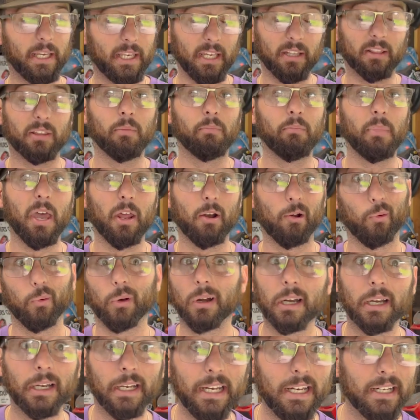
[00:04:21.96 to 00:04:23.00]
get the metal
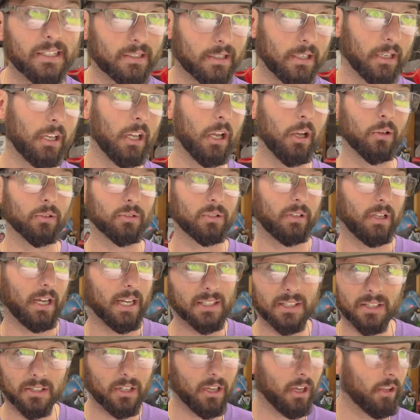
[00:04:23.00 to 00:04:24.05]
where it needs to go. So
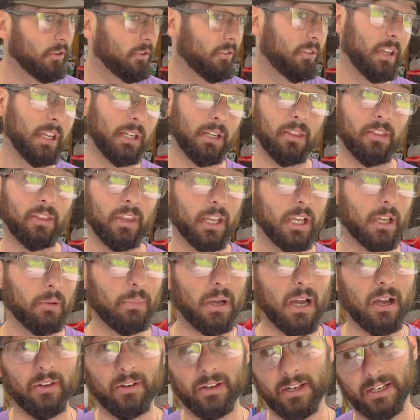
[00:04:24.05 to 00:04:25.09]
that's another thing to think
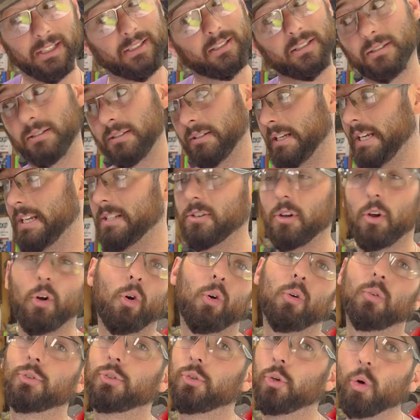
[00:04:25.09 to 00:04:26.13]
about and it needs a
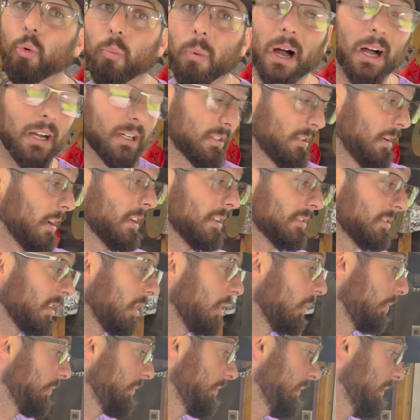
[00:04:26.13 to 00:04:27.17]
whole toolbox on its
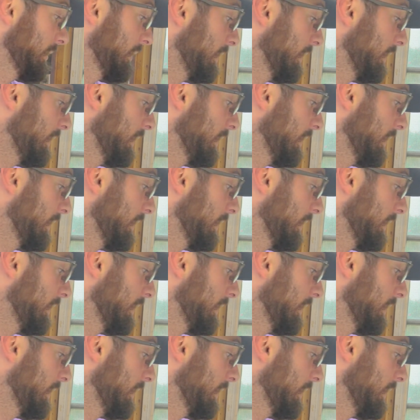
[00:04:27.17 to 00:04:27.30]
own.